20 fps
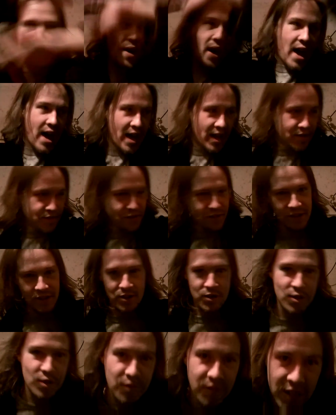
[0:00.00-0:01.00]
mad for
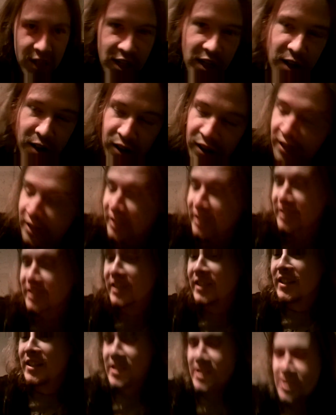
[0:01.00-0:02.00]
this whole video,
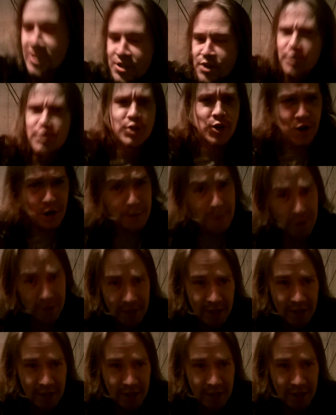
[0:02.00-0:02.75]
so sorry about